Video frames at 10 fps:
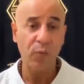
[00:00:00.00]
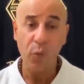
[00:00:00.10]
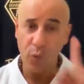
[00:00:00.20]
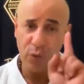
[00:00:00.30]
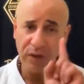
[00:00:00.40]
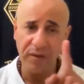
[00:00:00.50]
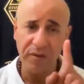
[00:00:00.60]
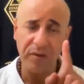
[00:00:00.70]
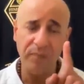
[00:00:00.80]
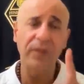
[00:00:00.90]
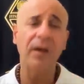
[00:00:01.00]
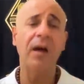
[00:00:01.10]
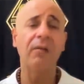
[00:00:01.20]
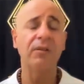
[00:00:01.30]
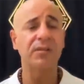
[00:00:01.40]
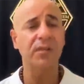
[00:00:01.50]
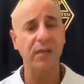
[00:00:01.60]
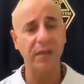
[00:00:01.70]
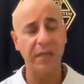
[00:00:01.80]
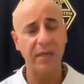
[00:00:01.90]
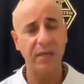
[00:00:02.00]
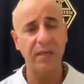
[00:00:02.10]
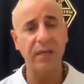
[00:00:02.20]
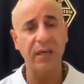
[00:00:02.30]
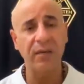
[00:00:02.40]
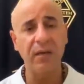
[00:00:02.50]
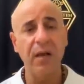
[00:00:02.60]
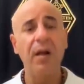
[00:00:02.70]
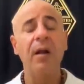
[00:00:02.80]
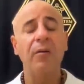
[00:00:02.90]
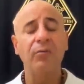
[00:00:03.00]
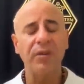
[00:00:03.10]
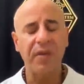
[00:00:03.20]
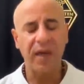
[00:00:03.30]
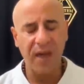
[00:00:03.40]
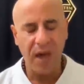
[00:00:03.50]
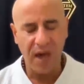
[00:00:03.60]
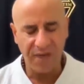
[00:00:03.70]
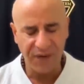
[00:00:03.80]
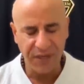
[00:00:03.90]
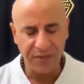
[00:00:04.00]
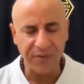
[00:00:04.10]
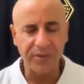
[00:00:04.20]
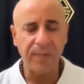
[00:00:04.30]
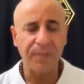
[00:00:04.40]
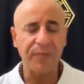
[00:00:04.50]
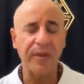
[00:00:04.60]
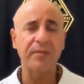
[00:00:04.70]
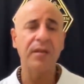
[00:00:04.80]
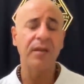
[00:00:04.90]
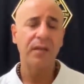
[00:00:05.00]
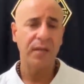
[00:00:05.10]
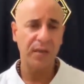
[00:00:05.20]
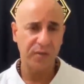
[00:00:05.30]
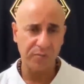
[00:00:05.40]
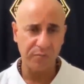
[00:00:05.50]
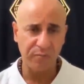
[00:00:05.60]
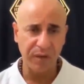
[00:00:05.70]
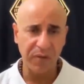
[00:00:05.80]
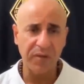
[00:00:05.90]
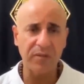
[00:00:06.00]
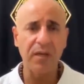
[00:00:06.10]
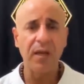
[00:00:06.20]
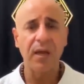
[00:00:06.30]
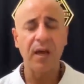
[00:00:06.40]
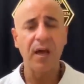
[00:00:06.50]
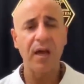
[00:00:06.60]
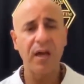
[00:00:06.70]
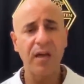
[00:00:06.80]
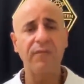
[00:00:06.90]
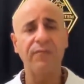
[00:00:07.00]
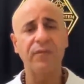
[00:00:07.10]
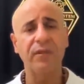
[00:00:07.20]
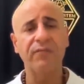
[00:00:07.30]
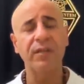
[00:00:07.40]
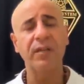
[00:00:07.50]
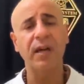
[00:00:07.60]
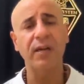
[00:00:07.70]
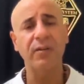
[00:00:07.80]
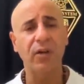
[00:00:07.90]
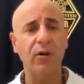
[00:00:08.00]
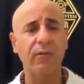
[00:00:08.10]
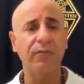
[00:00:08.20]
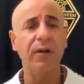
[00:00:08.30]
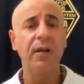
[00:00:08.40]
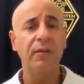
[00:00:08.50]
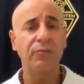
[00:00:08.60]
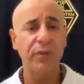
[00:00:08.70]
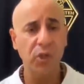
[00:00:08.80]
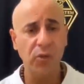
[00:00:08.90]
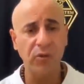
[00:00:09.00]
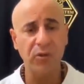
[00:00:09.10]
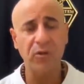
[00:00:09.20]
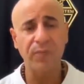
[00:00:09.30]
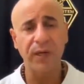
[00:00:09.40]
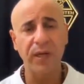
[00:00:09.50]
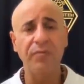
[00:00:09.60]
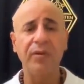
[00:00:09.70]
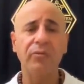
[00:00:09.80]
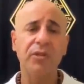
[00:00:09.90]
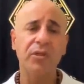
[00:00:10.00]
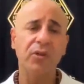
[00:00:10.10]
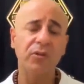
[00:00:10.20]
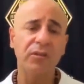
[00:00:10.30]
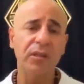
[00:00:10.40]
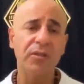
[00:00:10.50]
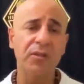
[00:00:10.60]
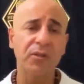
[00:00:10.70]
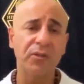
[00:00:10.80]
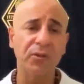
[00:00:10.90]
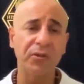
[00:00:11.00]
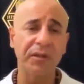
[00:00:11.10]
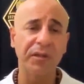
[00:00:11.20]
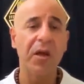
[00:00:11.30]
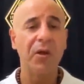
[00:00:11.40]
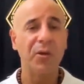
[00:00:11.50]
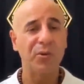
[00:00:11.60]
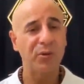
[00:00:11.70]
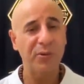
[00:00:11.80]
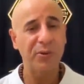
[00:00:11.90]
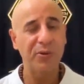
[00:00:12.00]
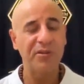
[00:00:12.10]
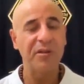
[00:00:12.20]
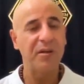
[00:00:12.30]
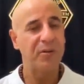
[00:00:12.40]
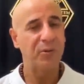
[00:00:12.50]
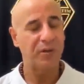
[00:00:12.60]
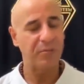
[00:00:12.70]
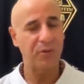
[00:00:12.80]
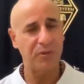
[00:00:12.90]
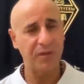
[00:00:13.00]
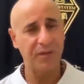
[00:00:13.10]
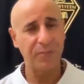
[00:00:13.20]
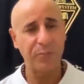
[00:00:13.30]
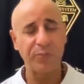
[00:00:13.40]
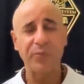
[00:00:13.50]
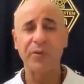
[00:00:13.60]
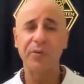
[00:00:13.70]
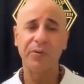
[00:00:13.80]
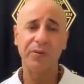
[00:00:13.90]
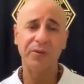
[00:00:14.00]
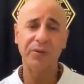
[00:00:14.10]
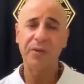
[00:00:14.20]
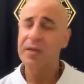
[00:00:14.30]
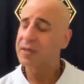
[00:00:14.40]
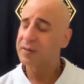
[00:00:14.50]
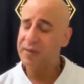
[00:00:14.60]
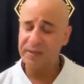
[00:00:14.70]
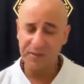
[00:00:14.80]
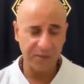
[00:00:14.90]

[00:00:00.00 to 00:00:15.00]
With, I will say again, with evidence that his method have different kind of results. And the result is not only looking good, looking beauty, no, that is